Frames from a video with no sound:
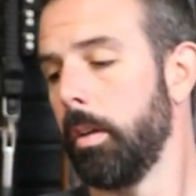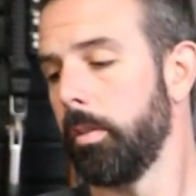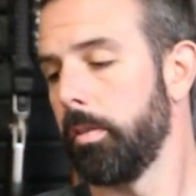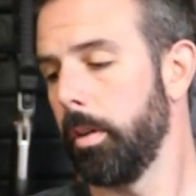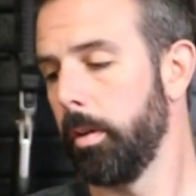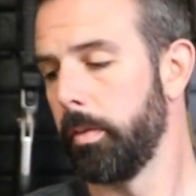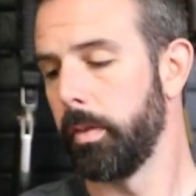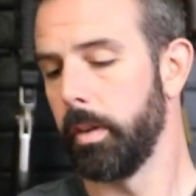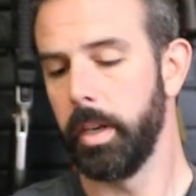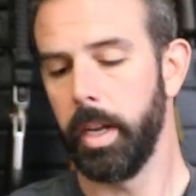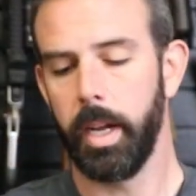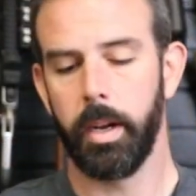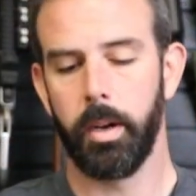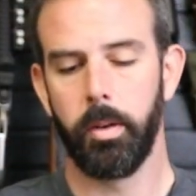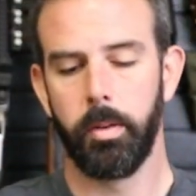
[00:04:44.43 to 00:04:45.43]
So for
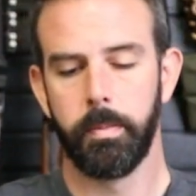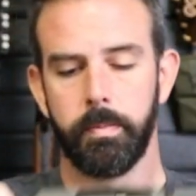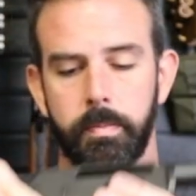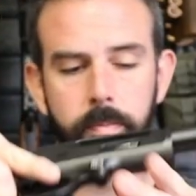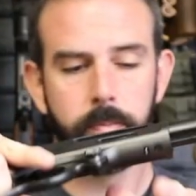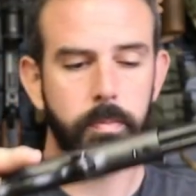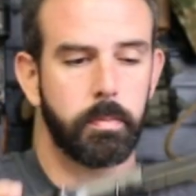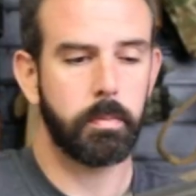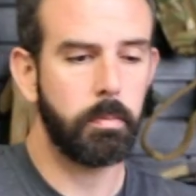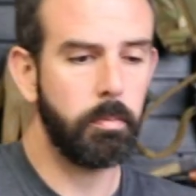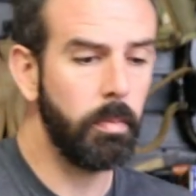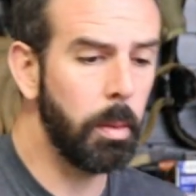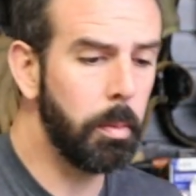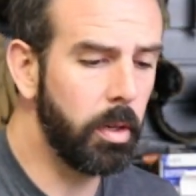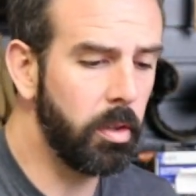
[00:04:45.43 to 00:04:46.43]
now, I'm